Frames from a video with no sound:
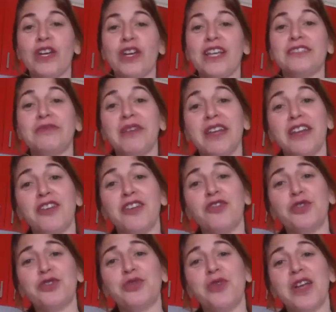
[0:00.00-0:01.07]
It's very
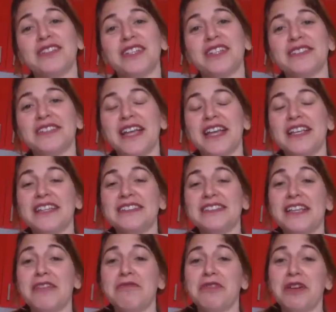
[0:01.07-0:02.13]
good to exercise
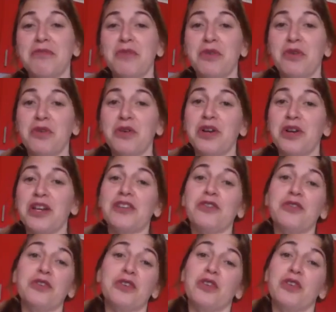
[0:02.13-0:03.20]
every morning
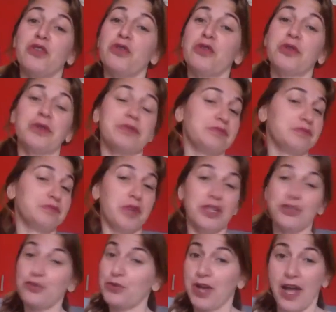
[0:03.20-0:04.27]
or, or when
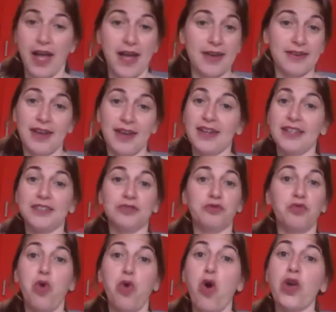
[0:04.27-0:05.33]
you can, at least
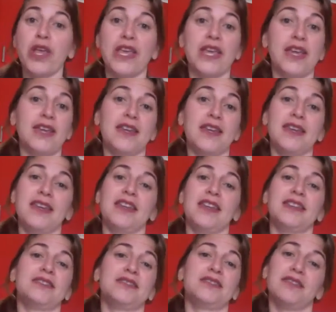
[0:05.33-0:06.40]
walking
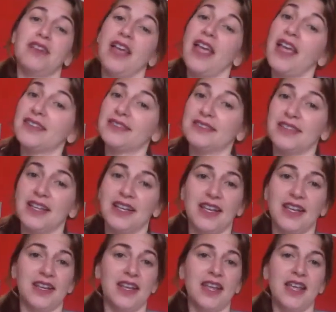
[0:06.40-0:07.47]
is excellent.